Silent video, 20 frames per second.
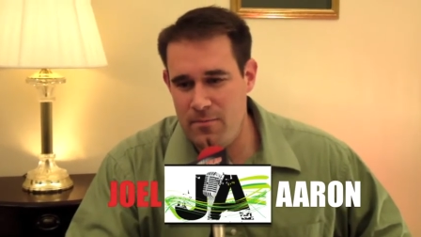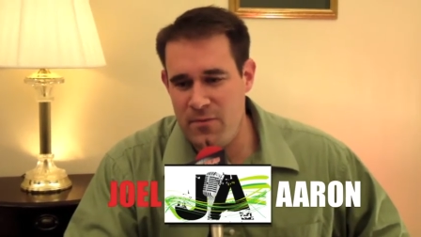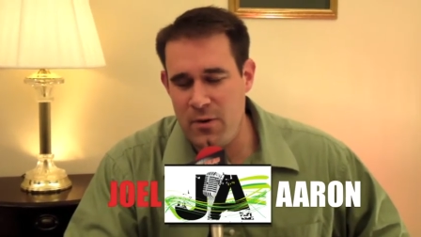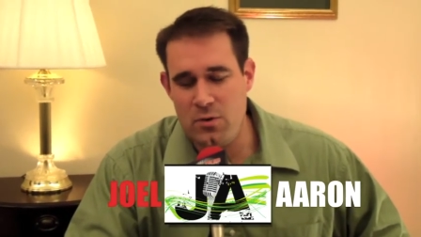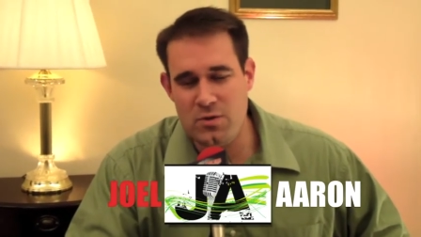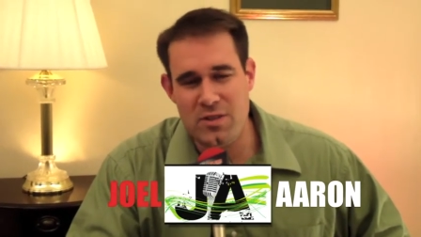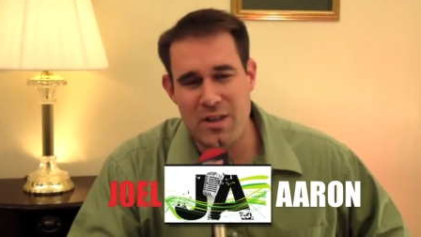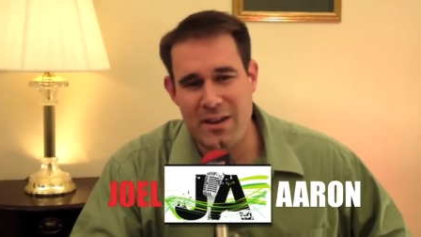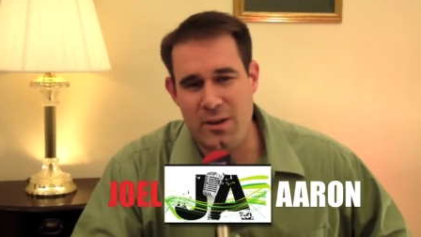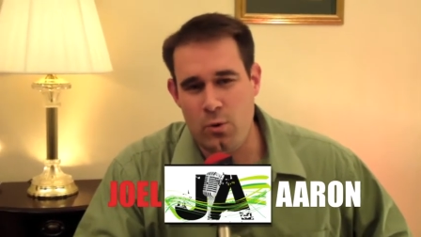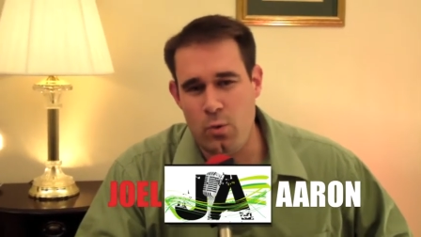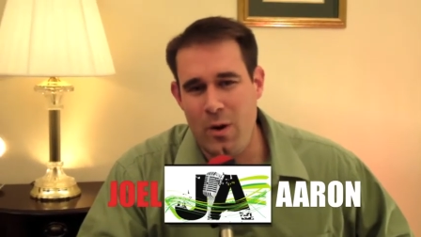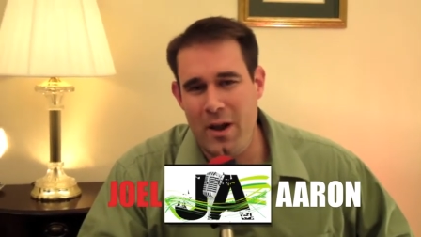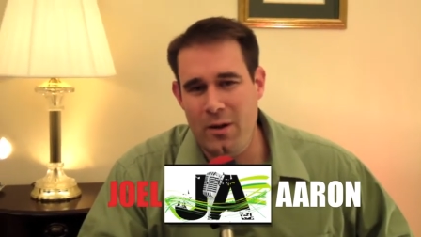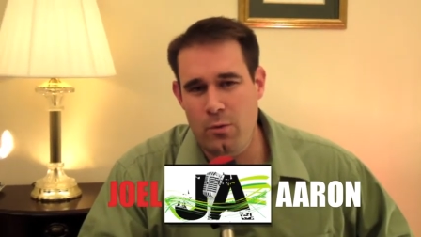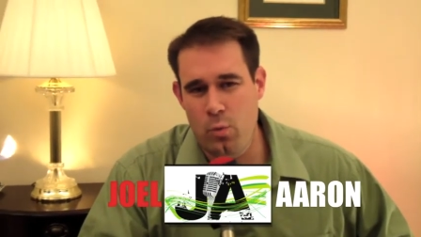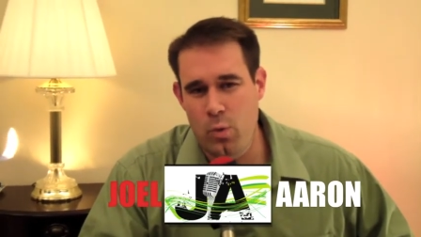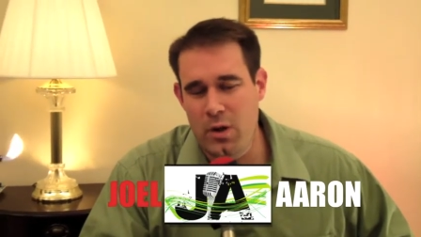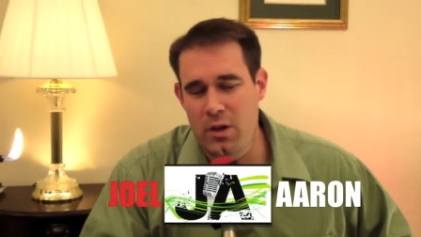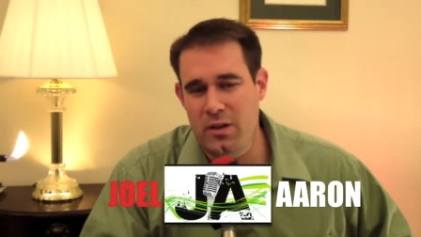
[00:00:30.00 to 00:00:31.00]
folks like
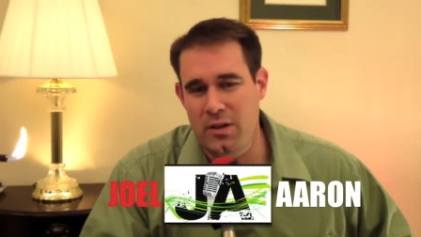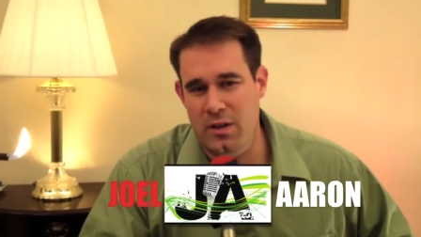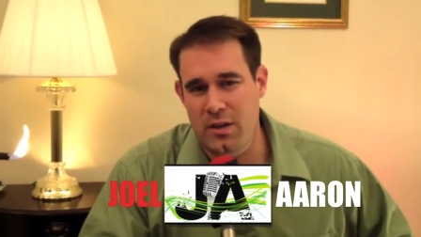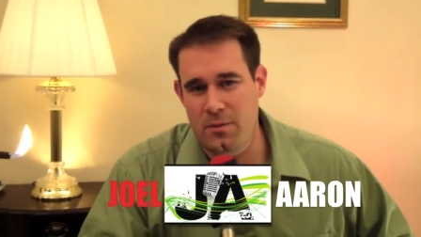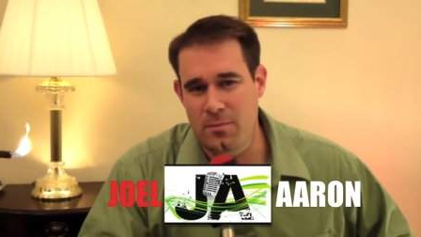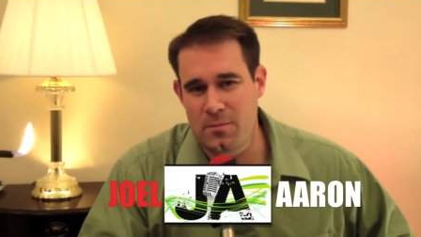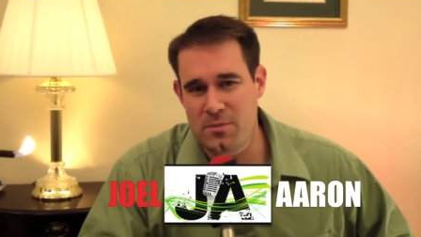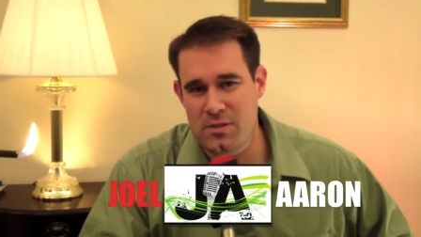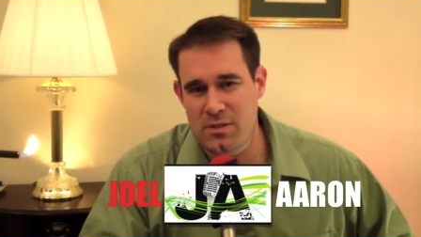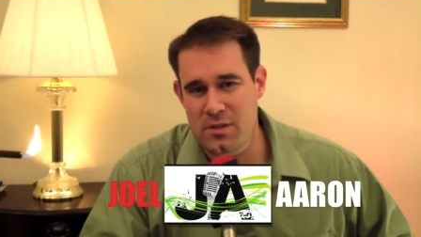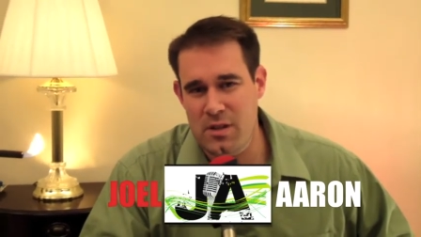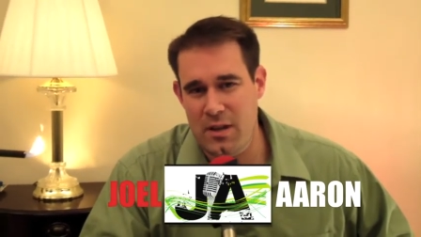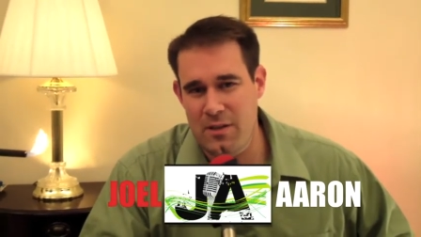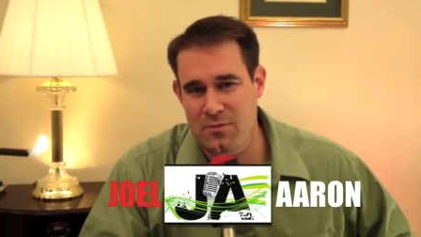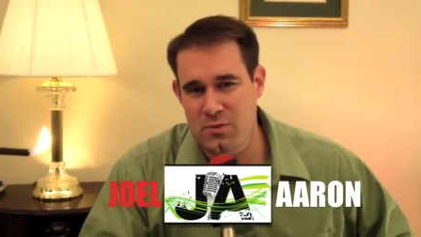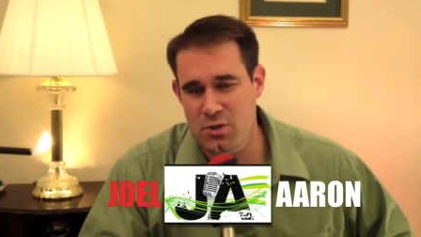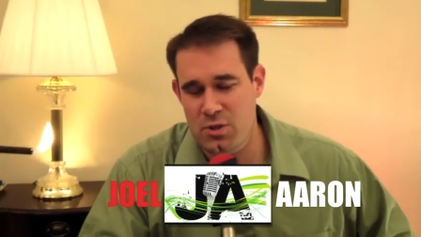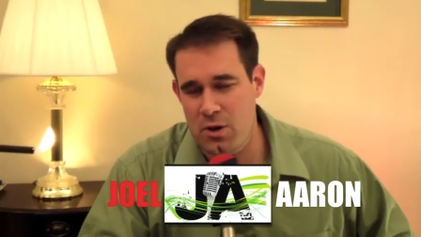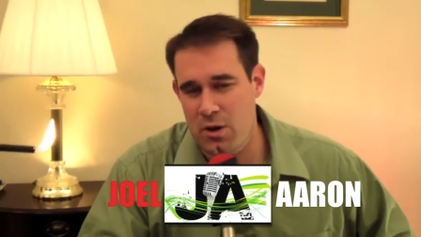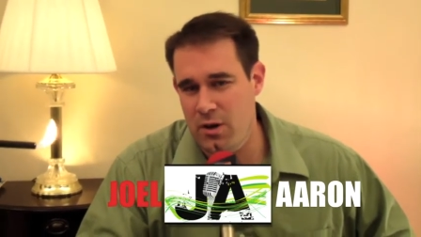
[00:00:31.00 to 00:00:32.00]
Greg Williams
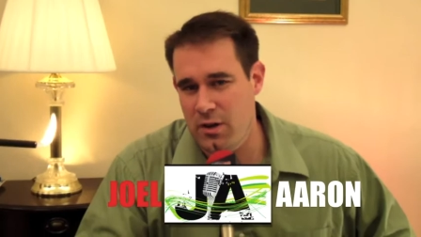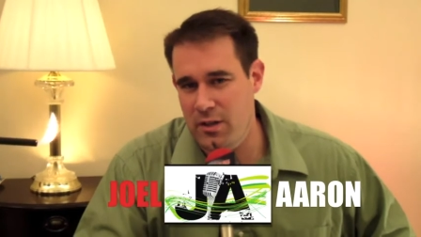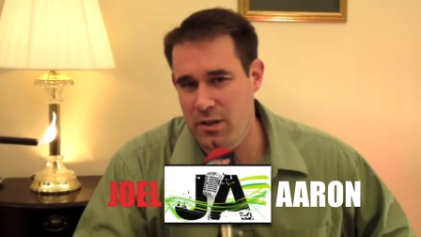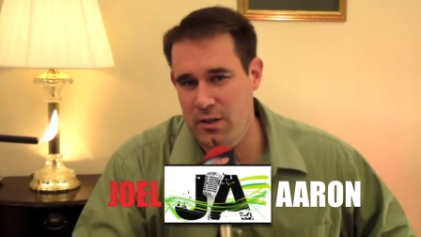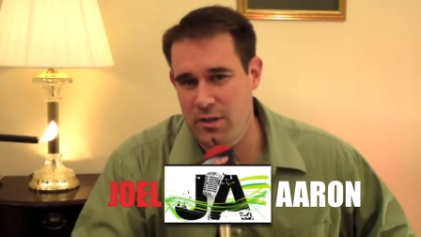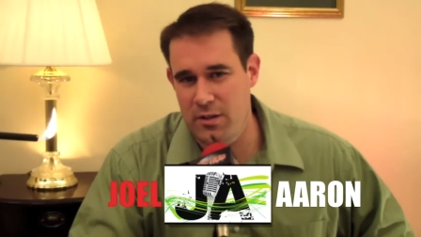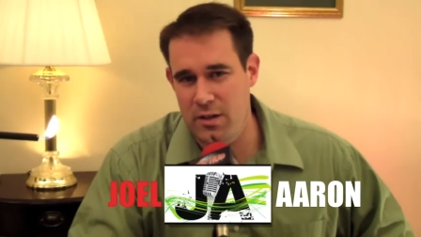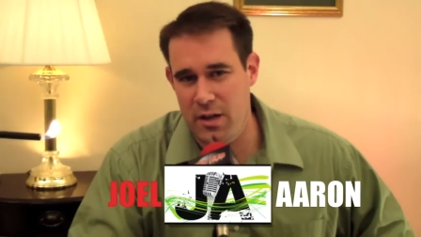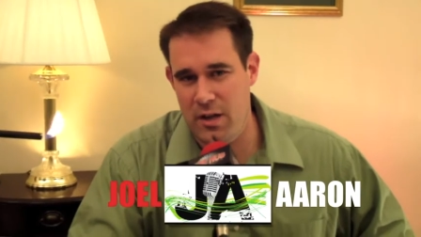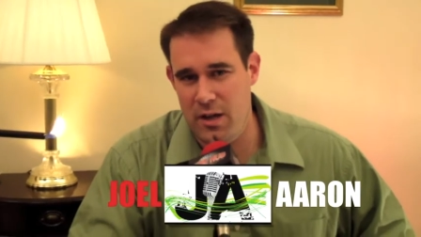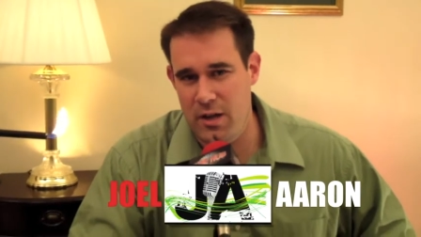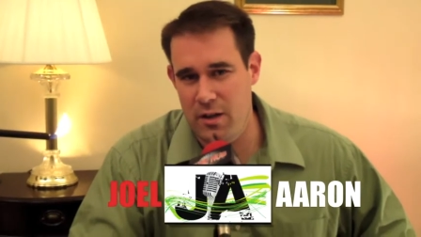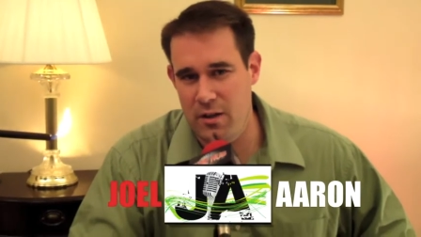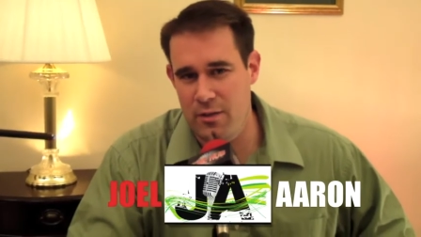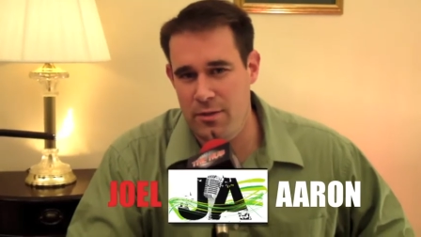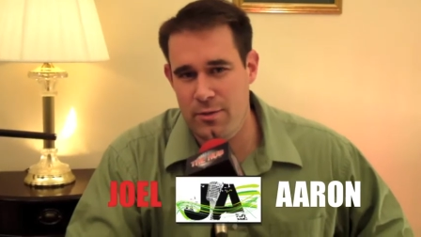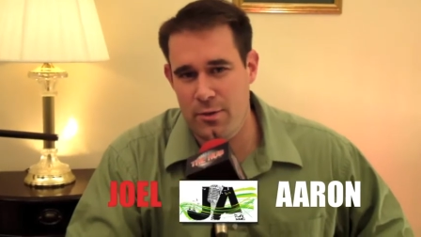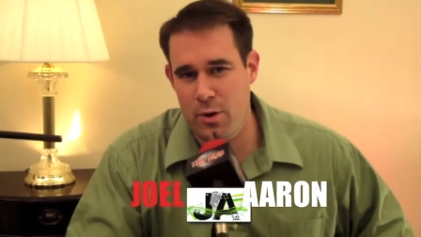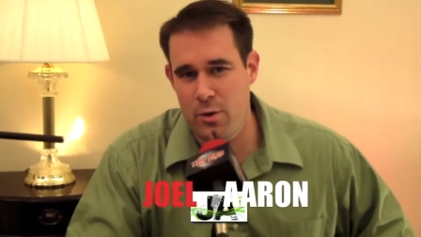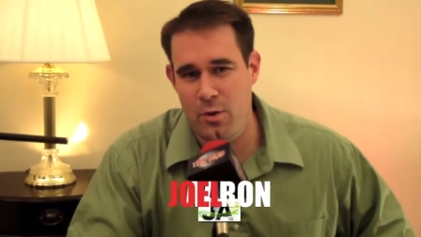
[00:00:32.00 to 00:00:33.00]
have started
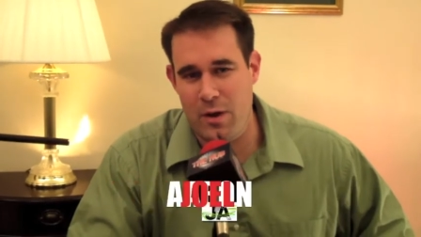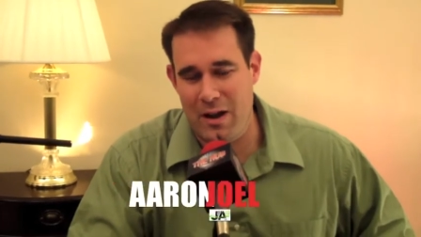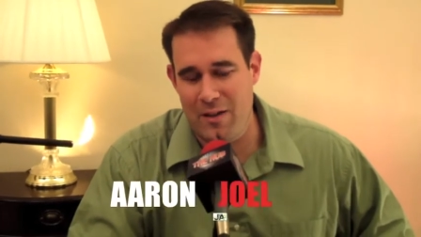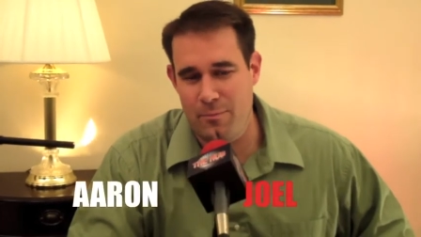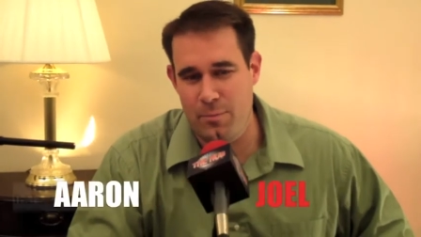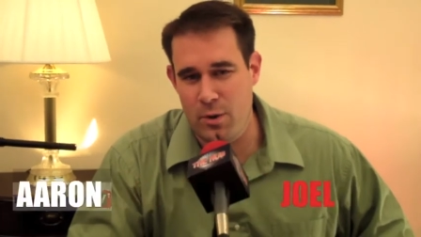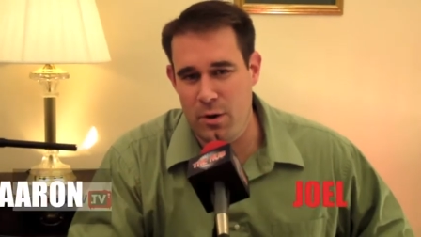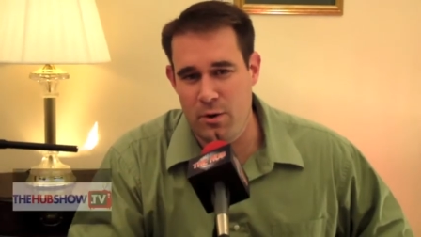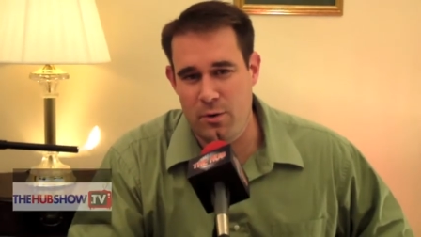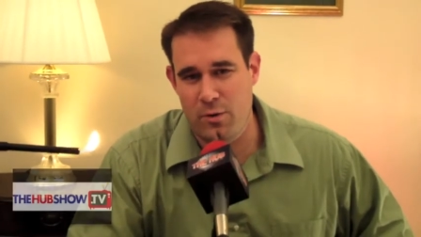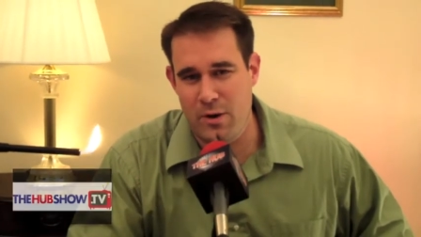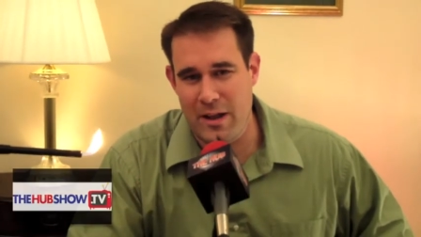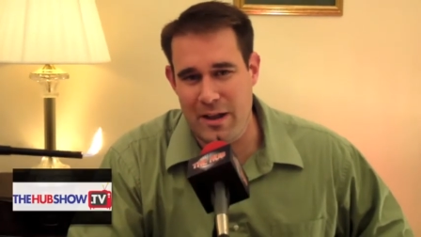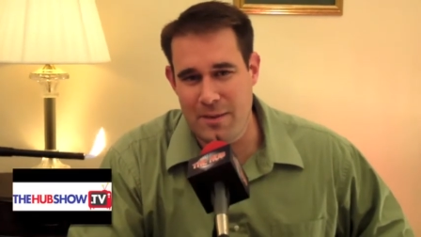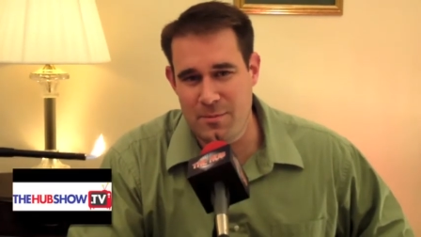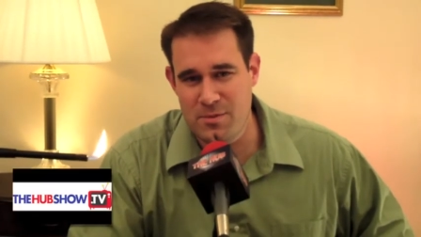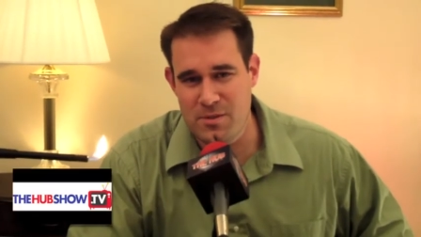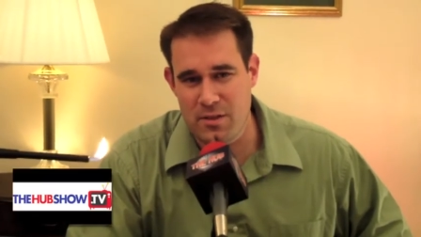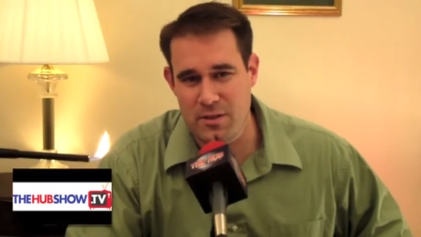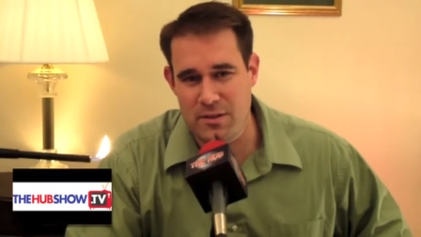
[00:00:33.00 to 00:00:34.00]
uh, throw off
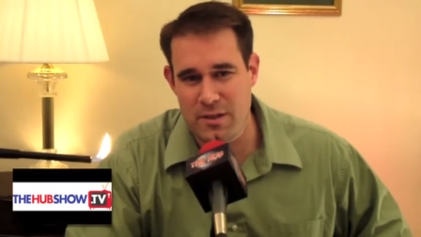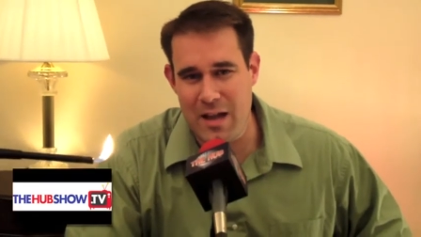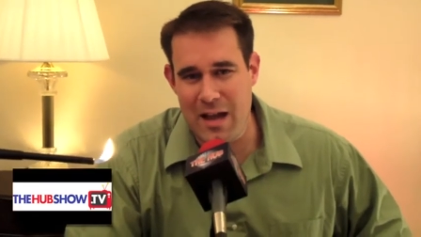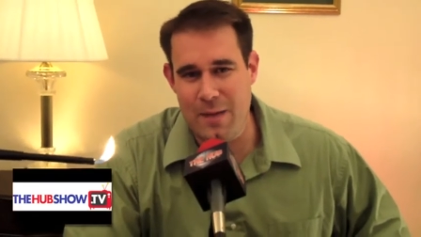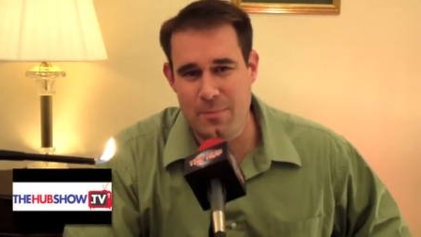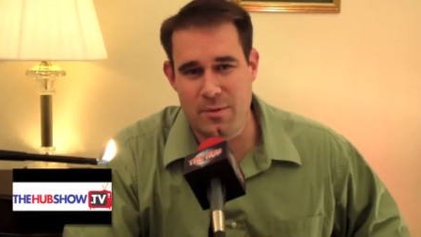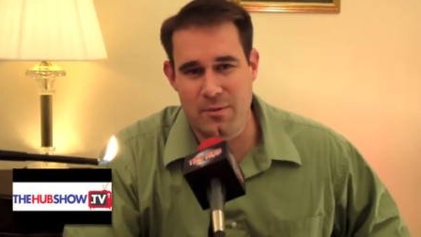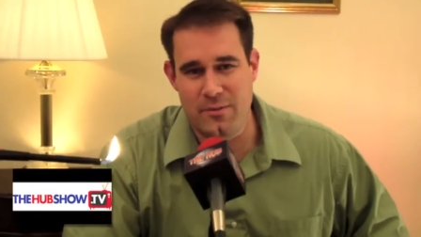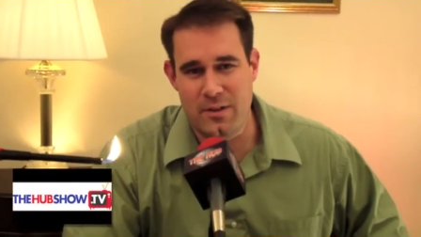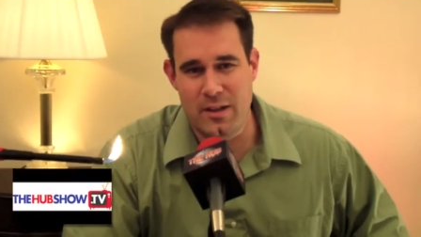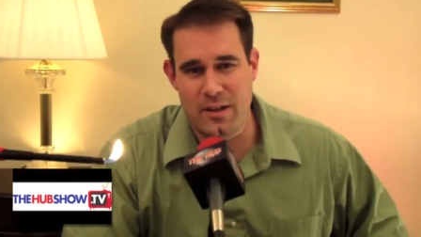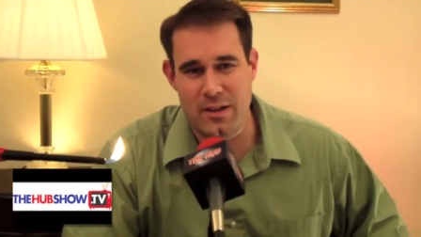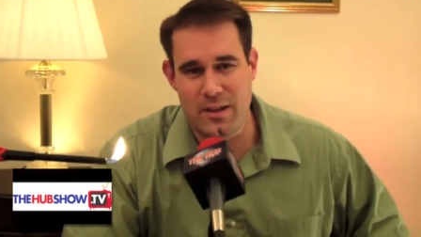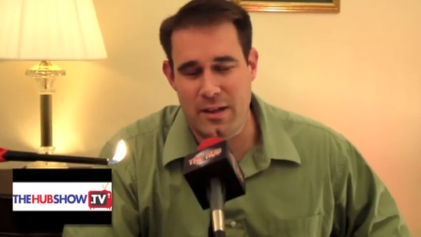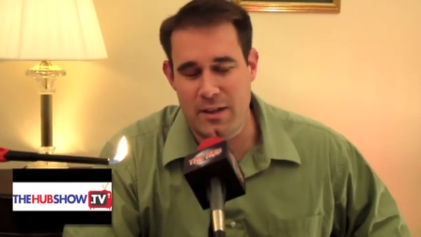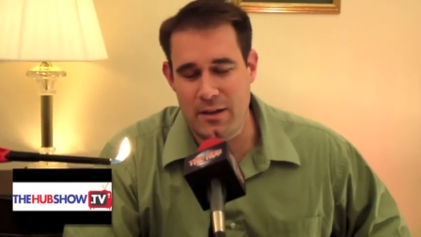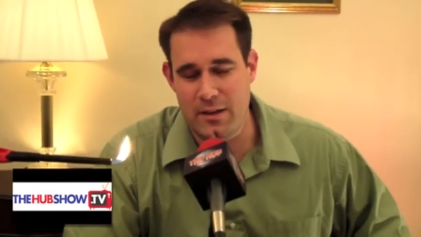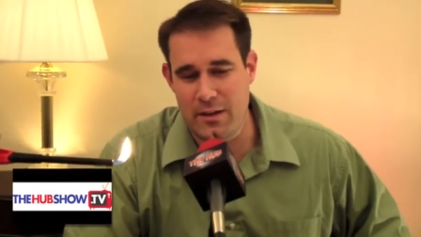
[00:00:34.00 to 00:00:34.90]
programs on top of it.